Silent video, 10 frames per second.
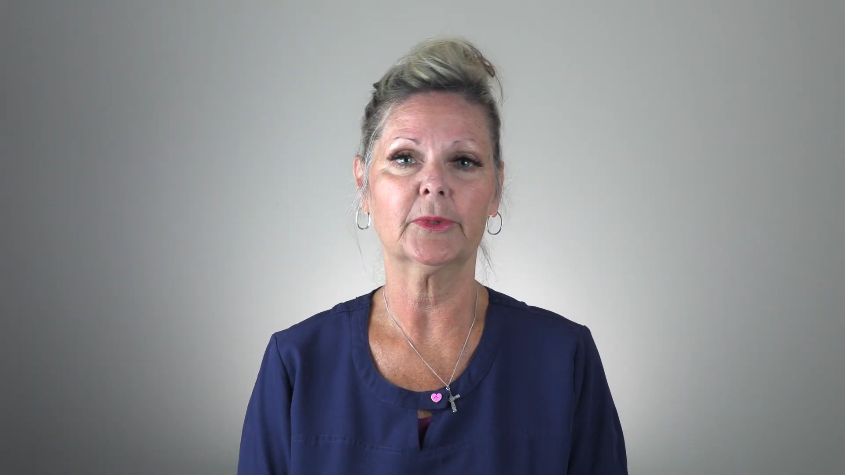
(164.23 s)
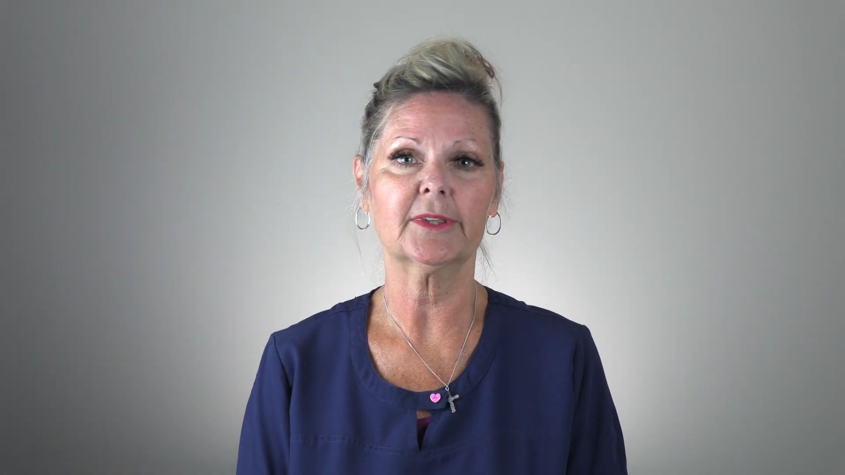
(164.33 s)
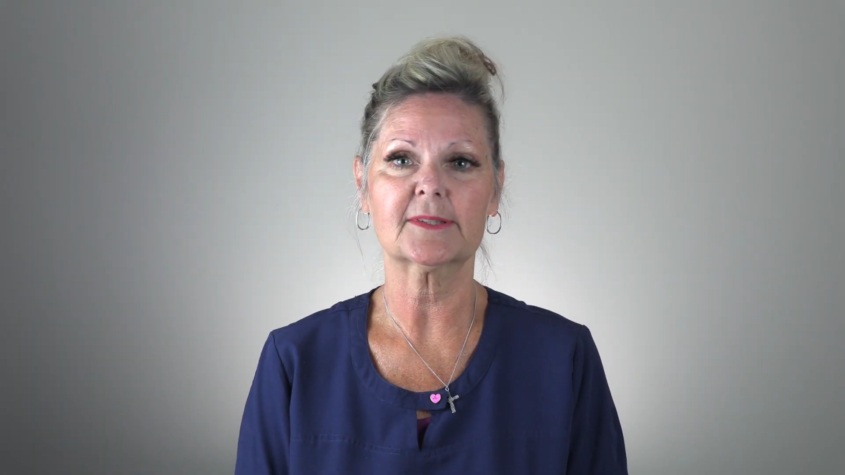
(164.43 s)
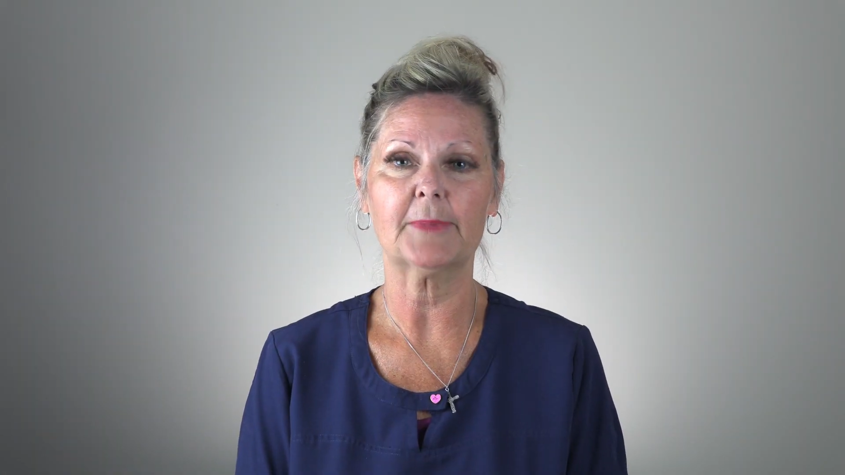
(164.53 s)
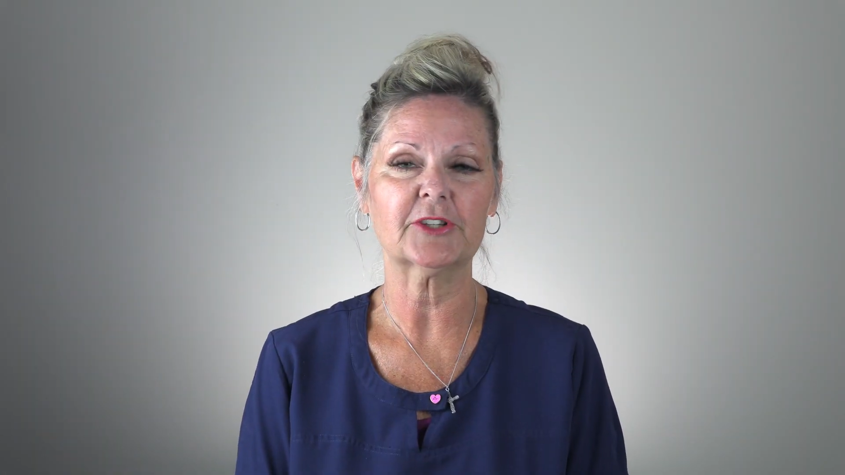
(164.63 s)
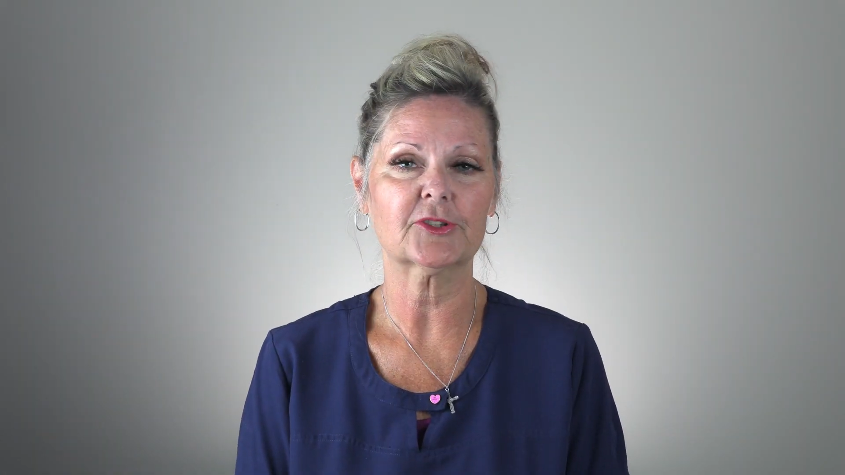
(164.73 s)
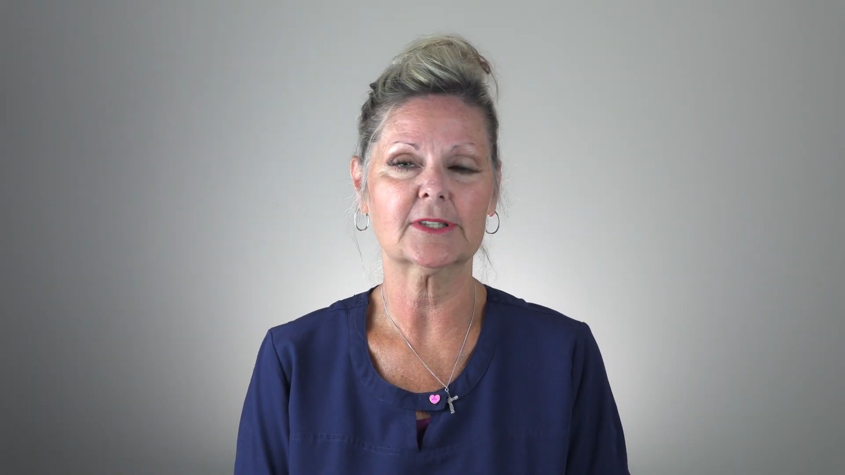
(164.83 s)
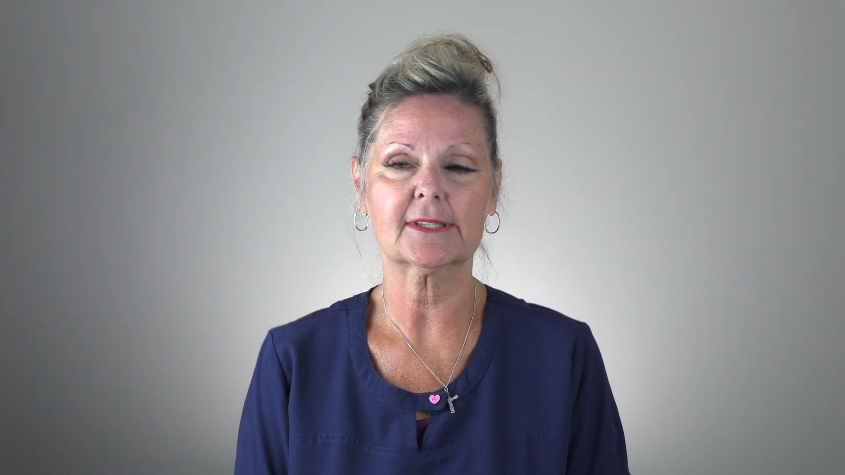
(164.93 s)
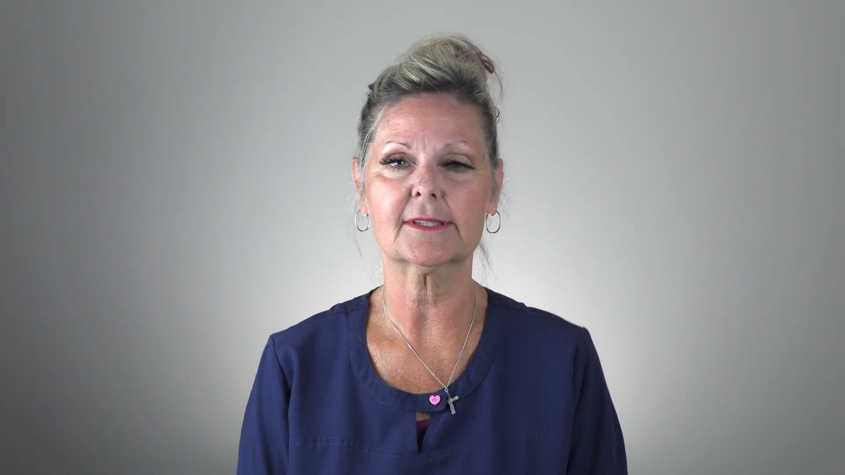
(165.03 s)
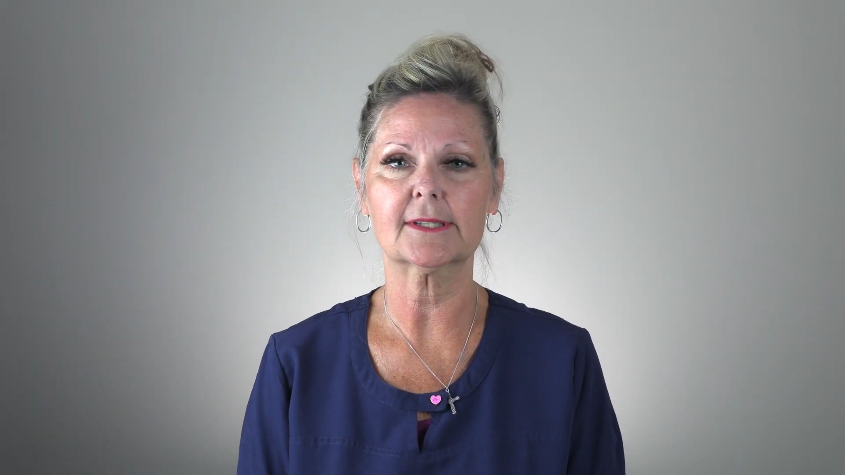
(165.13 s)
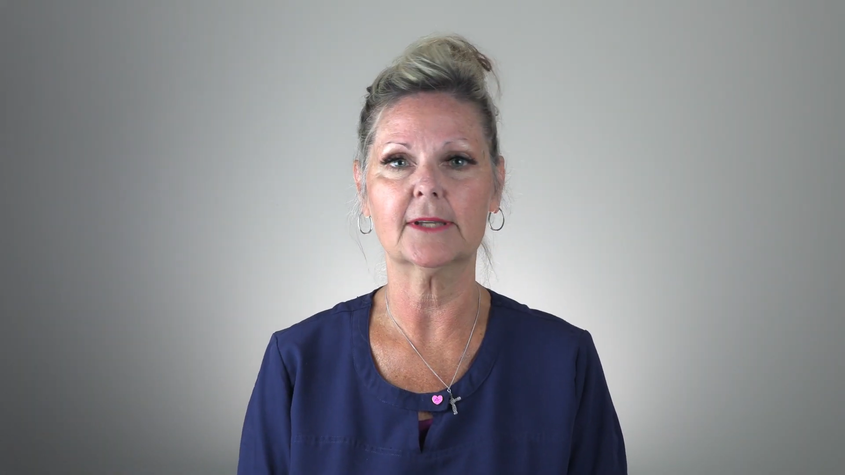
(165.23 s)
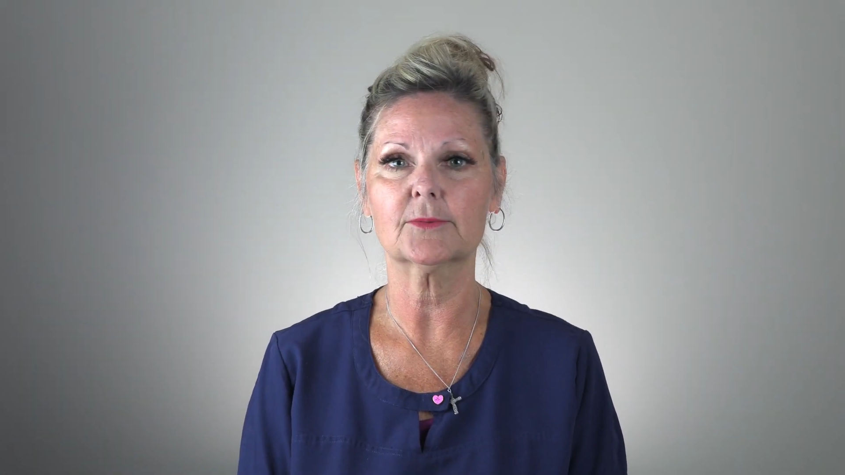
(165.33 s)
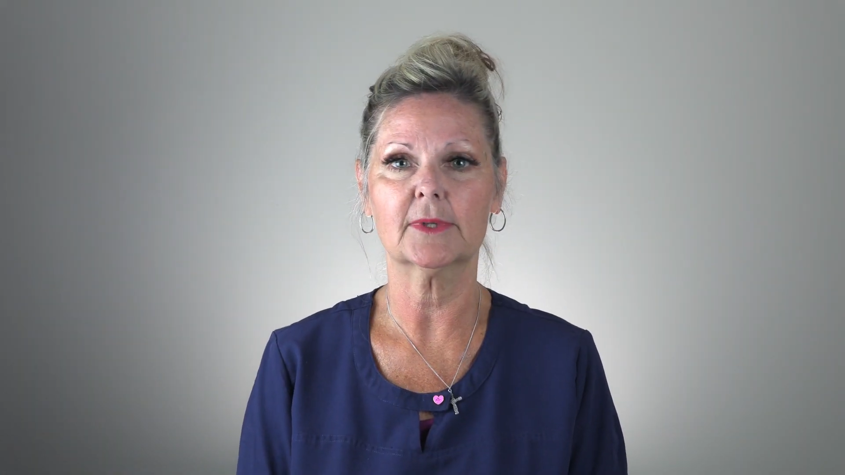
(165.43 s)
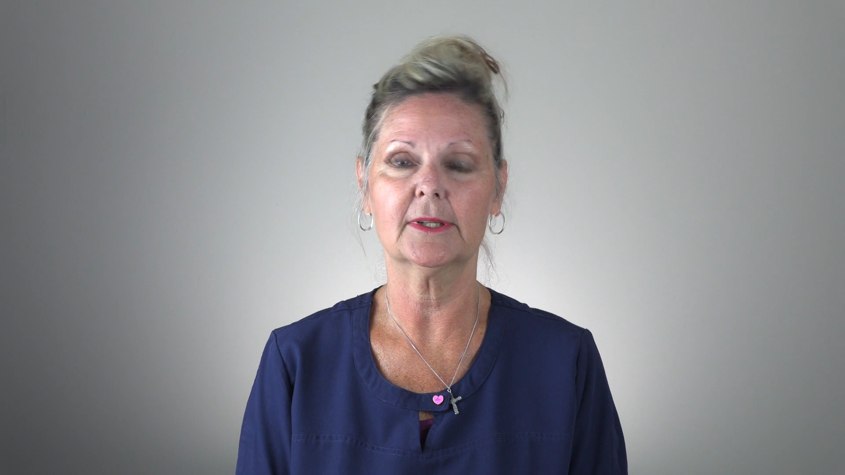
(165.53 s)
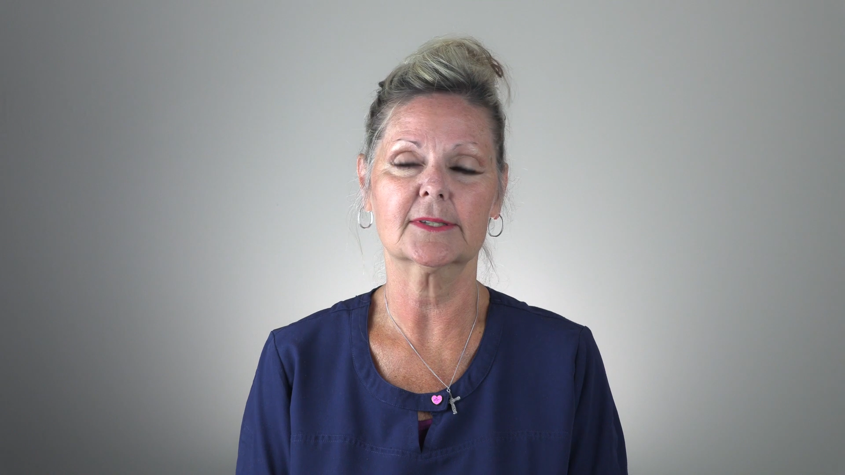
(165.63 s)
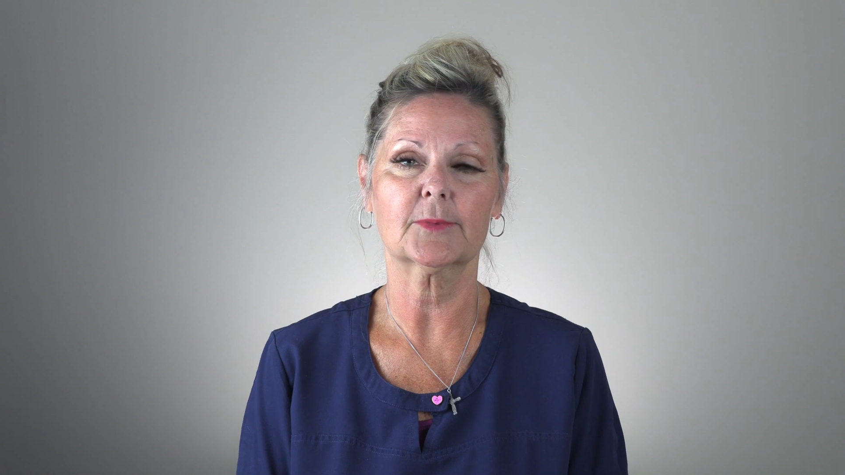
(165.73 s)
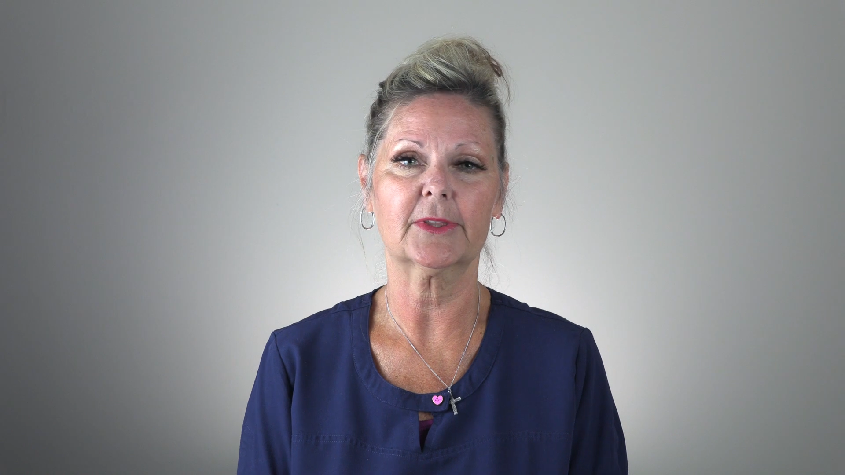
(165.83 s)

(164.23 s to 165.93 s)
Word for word: with his patients as he is